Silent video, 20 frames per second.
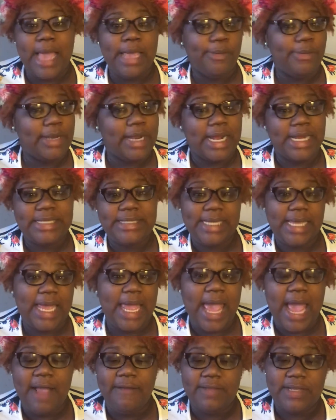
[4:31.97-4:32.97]
When I
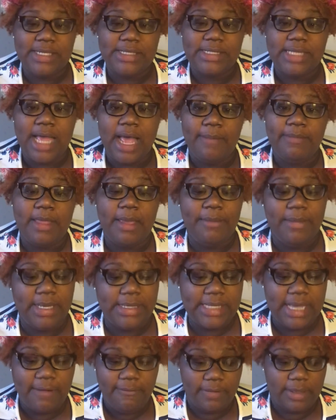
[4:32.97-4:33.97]
say I have to stop, that
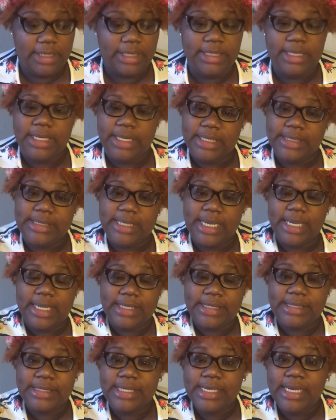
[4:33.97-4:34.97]
means I really need to take
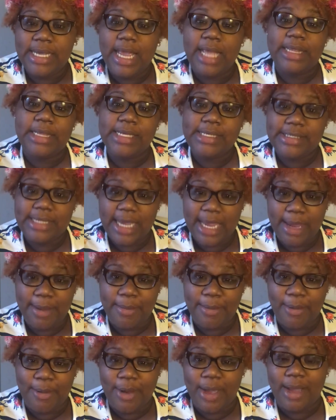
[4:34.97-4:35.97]
a seat at the
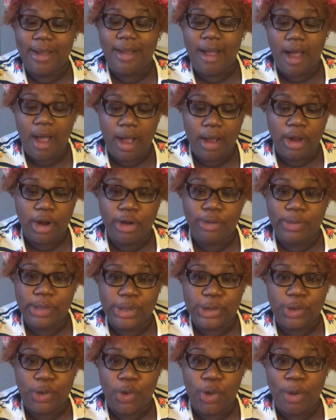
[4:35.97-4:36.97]
table and conquer
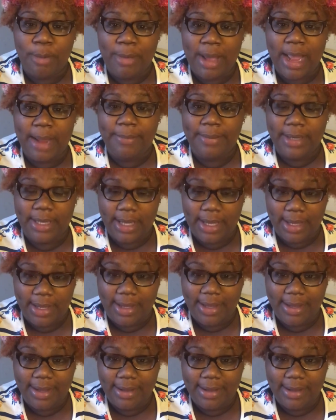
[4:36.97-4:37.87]
what's on my plate.